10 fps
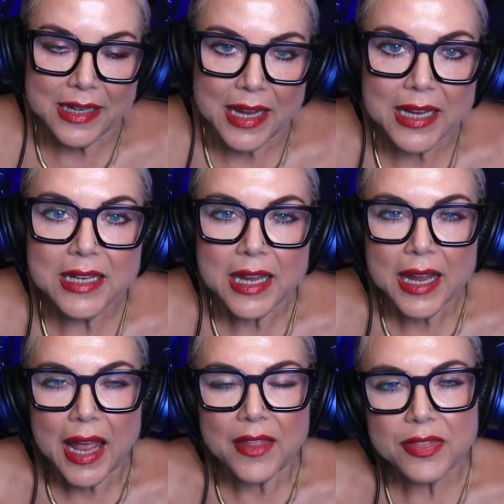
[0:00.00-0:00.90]
And
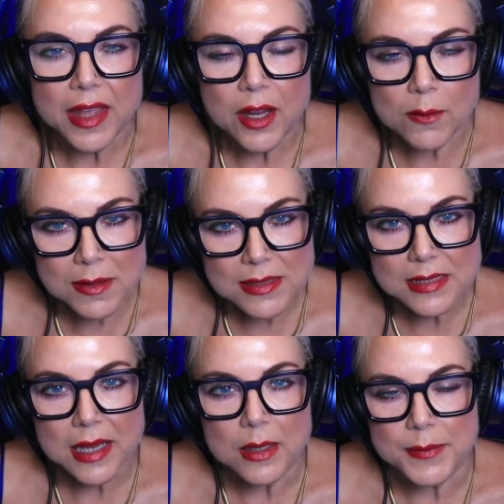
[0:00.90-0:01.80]
and they almost
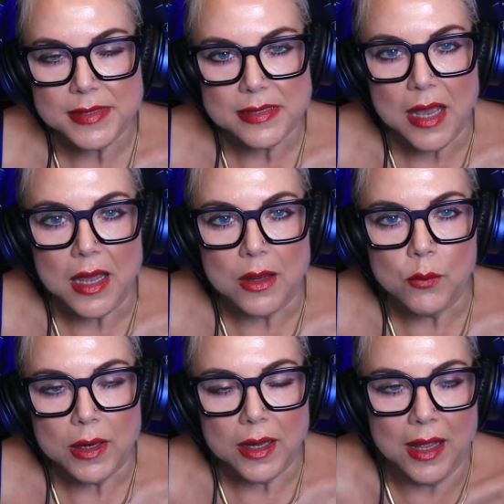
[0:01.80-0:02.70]
get upset when